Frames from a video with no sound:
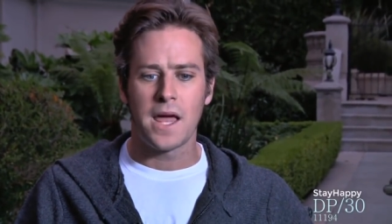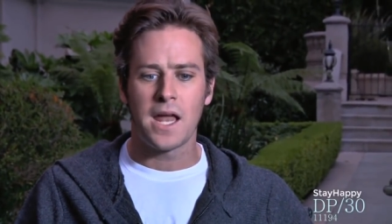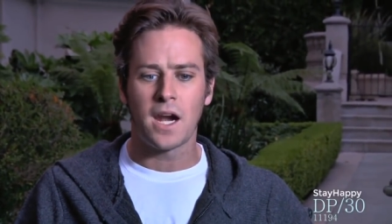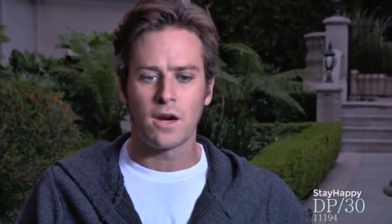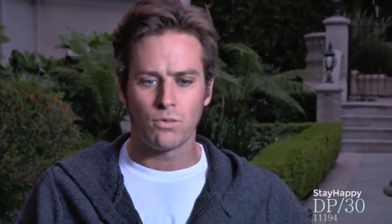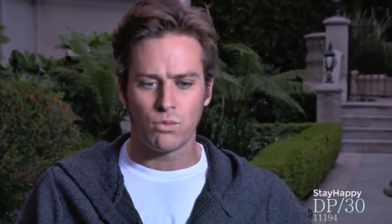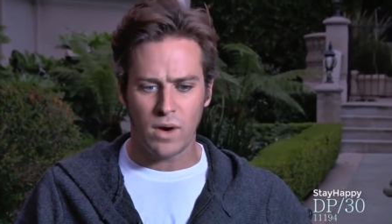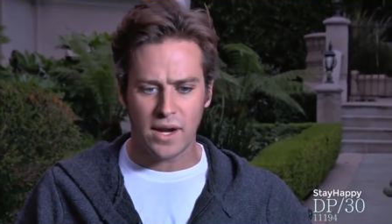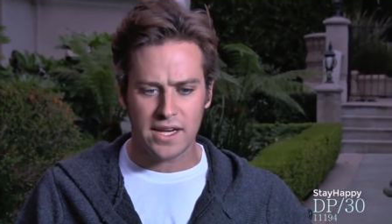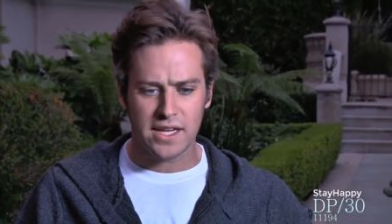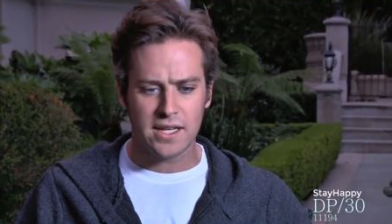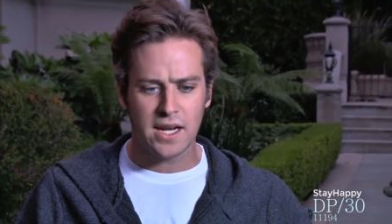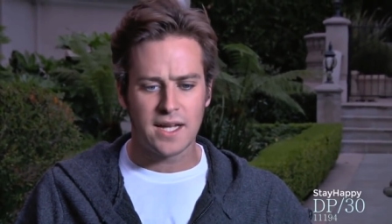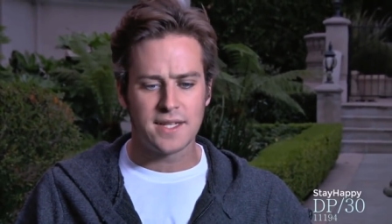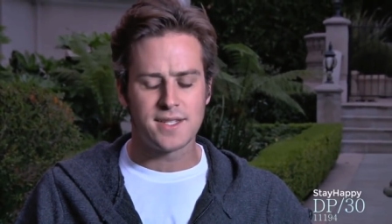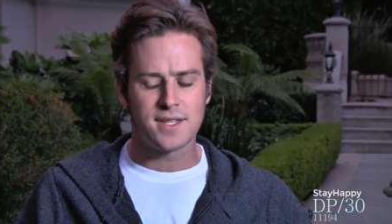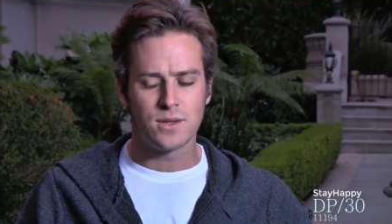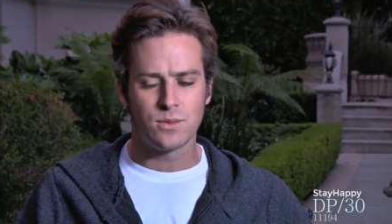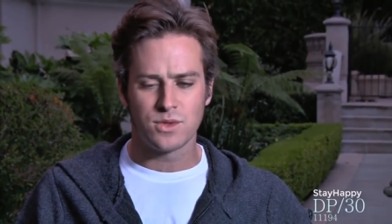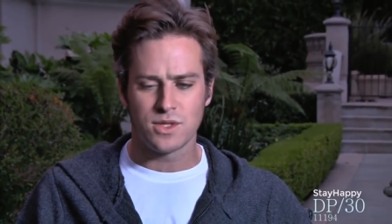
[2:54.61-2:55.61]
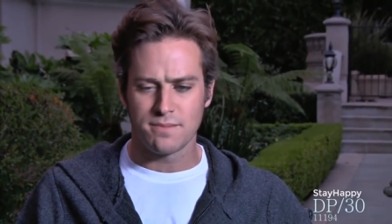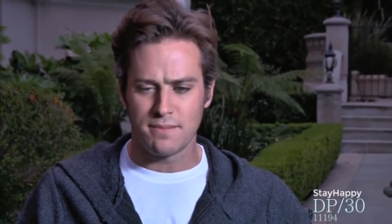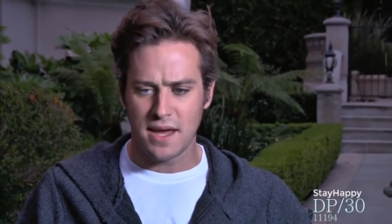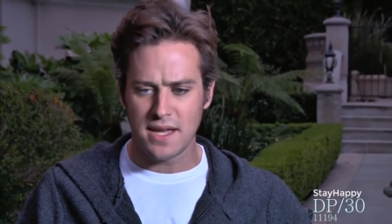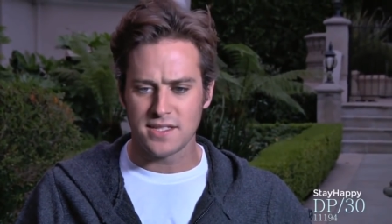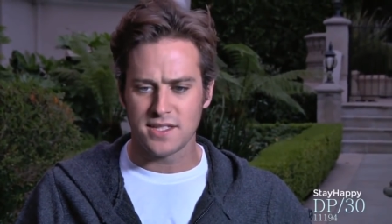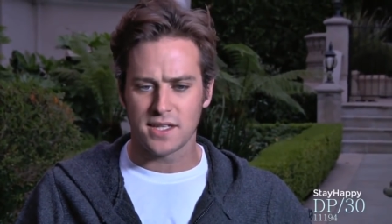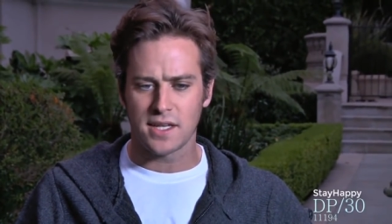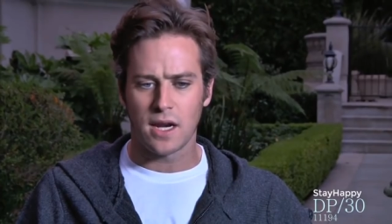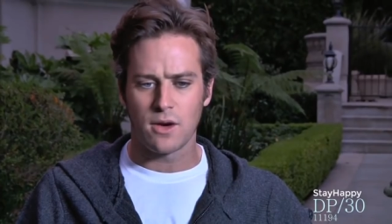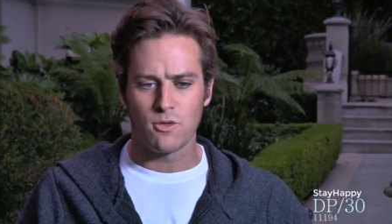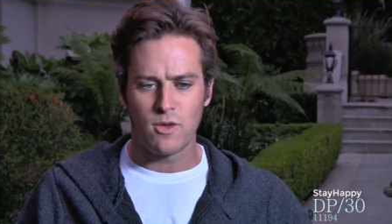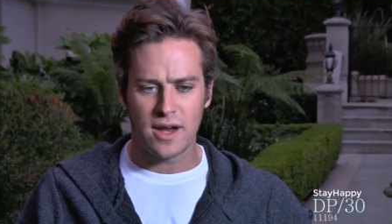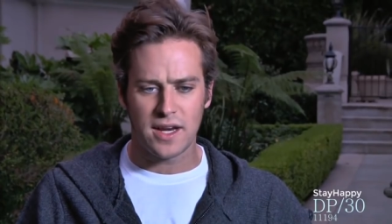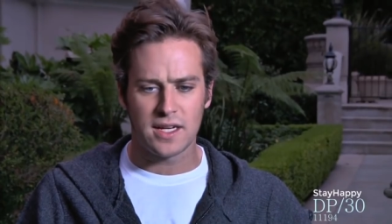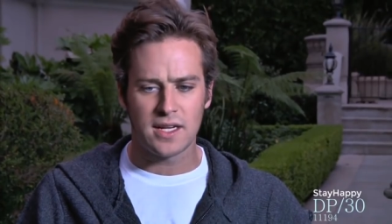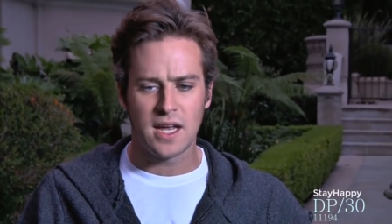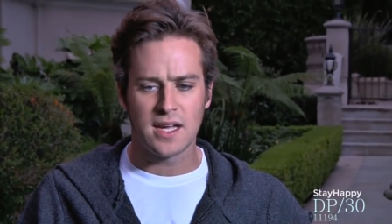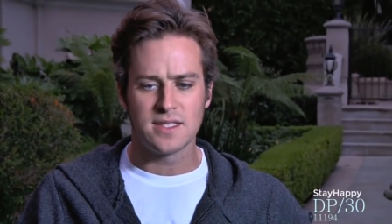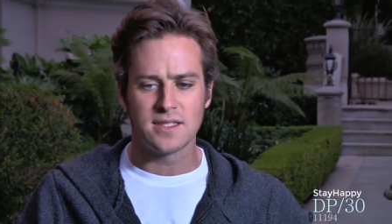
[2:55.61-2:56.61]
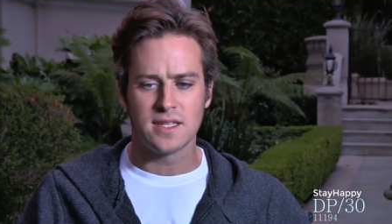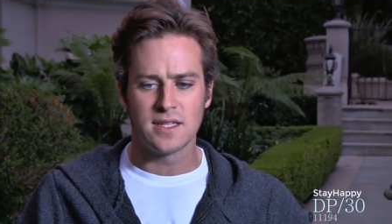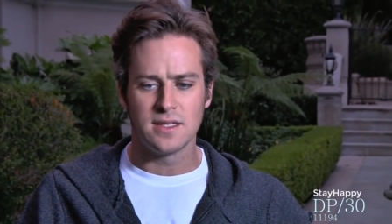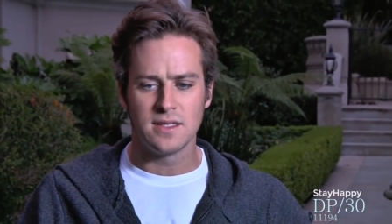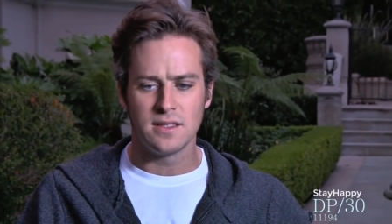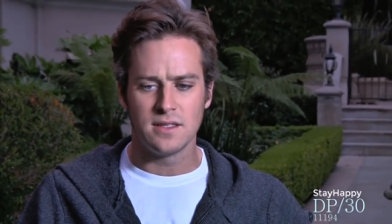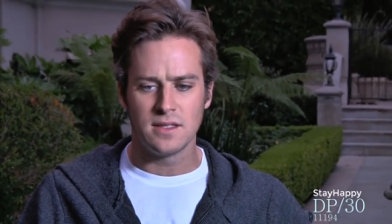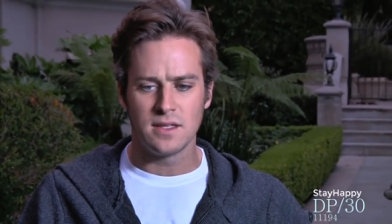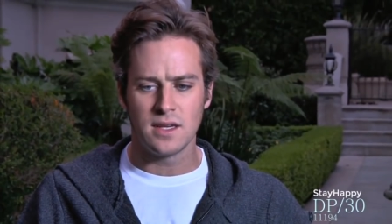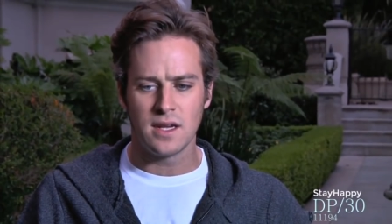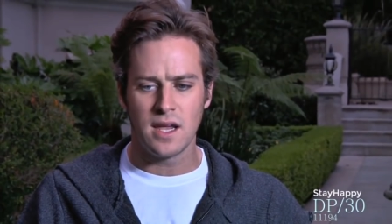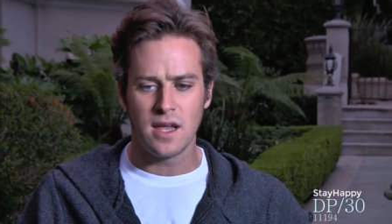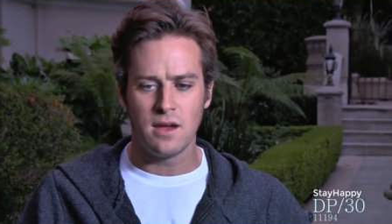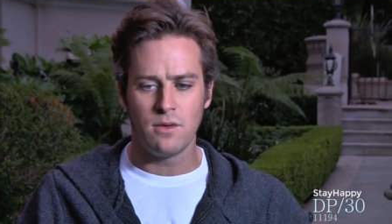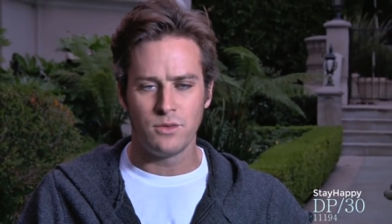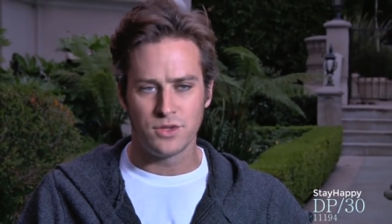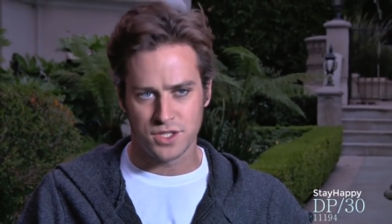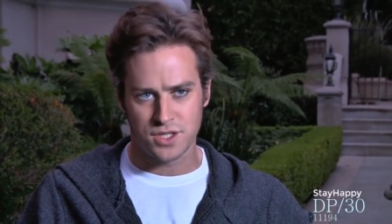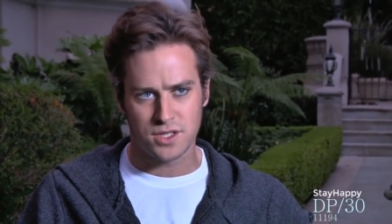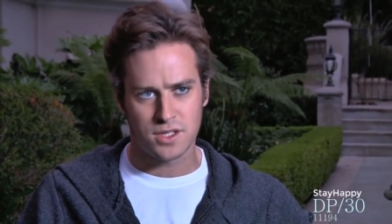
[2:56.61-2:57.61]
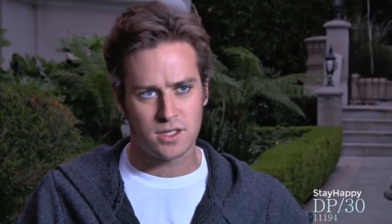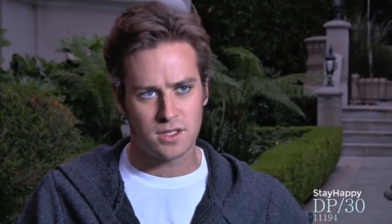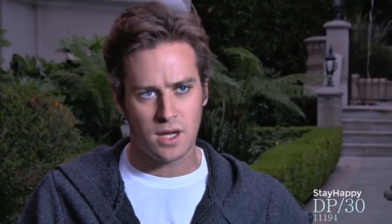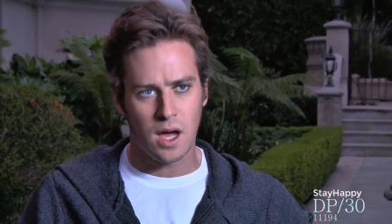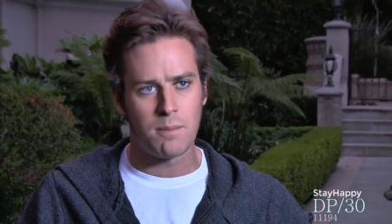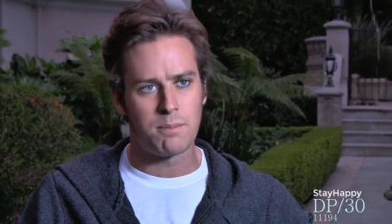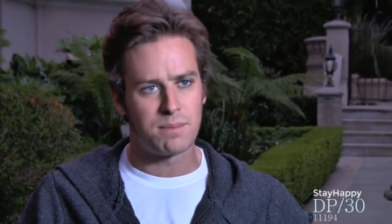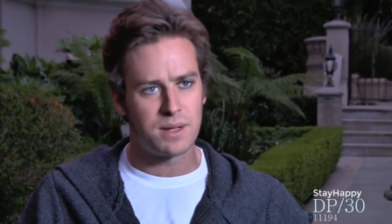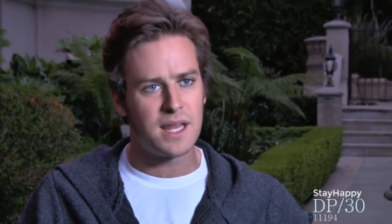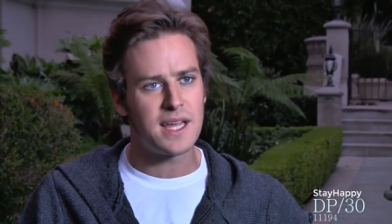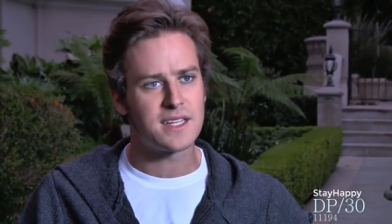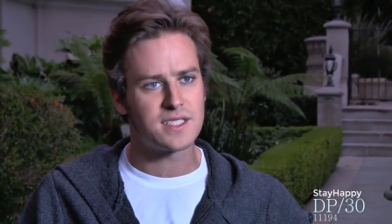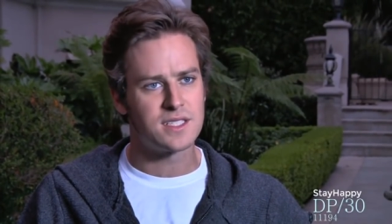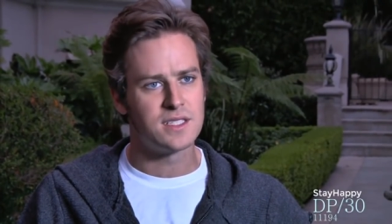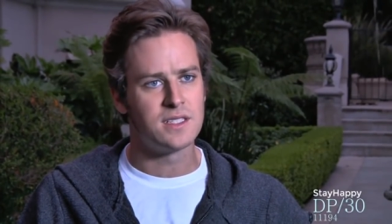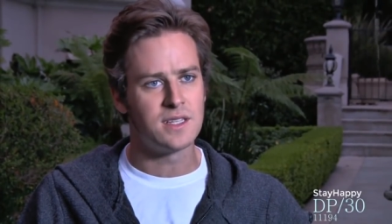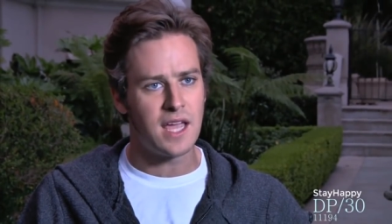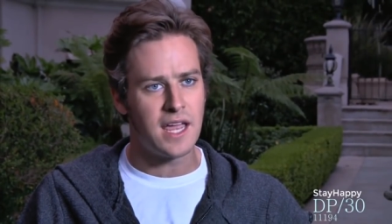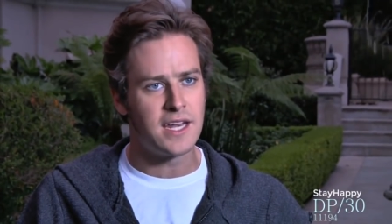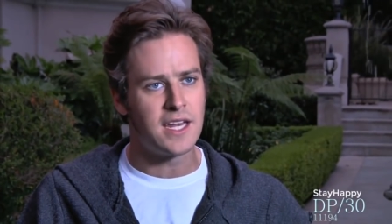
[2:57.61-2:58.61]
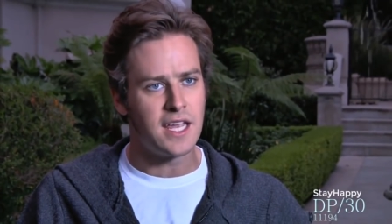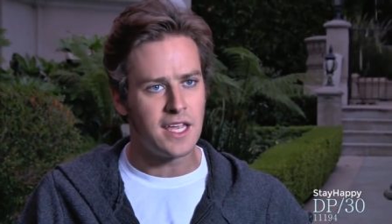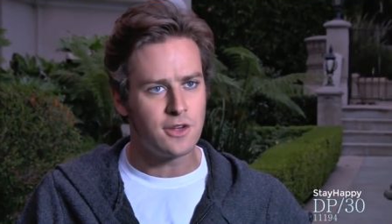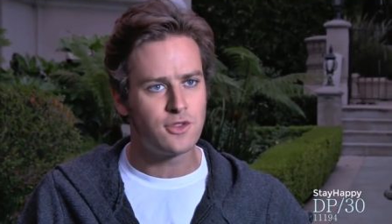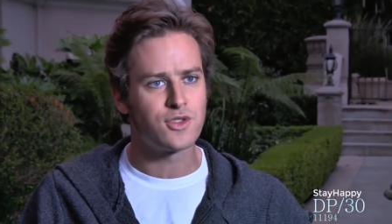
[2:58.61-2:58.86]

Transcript: and I recognized that it was amazing, and I recognized that it was complex and, and mm.